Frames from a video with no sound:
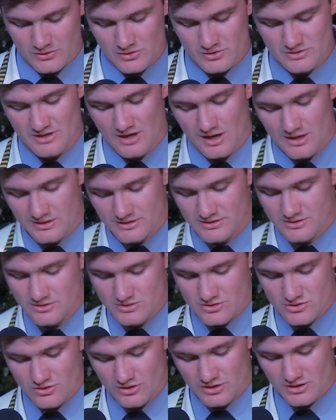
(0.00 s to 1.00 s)
You're tireless in
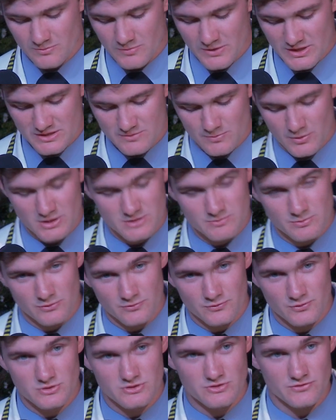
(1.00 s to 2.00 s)
ensuring the best possible
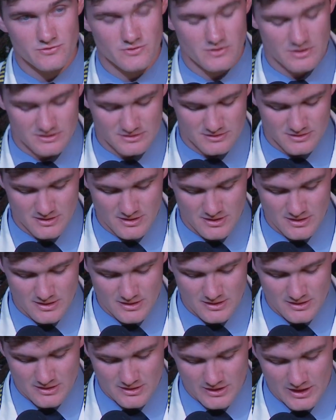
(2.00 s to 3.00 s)
future for us,
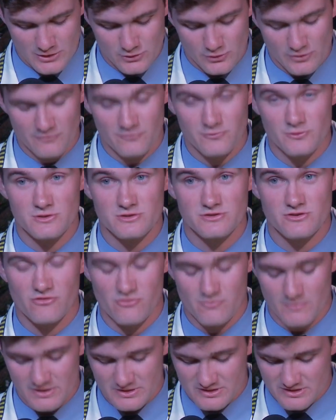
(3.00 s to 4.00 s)
and your influence
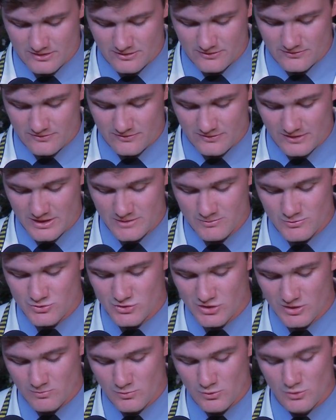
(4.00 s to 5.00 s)
over myself and the
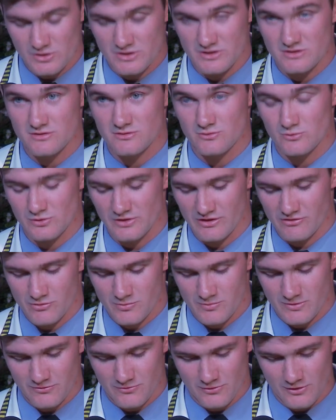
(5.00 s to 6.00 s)
Trick boys will never
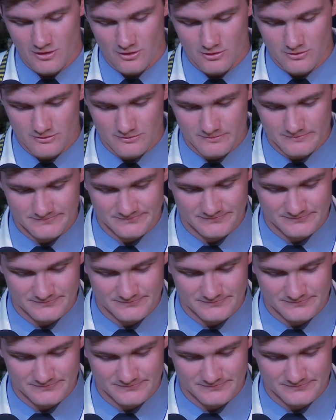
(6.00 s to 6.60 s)
be forgotten.